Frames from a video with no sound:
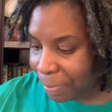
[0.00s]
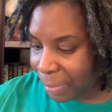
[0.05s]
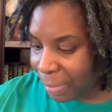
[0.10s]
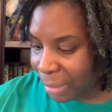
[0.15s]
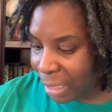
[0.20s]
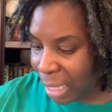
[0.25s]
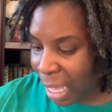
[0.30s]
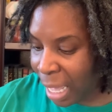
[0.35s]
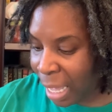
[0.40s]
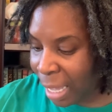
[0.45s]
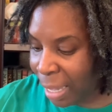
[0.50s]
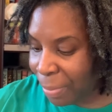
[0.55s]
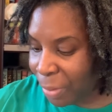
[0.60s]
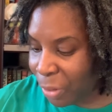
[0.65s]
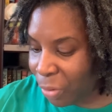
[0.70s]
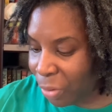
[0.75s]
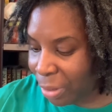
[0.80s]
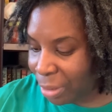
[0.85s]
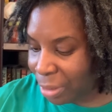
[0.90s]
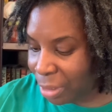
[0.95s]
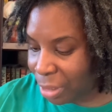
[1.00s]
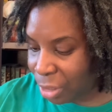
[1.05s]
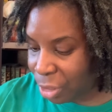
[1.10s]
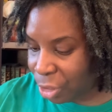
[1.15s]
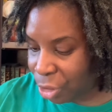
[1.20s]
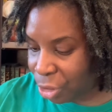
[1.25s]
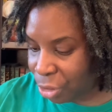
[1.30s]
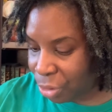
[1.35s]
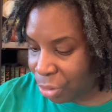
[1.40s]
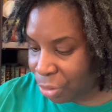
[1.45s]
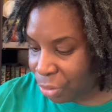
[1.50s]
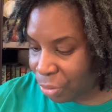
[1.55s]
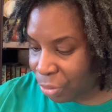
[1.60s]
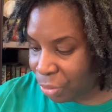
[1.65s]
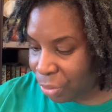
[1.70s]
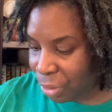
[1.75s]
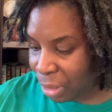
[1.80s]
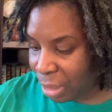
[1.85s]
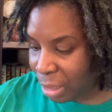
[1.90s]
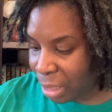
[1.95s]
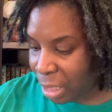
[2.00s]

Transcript: I am going to choose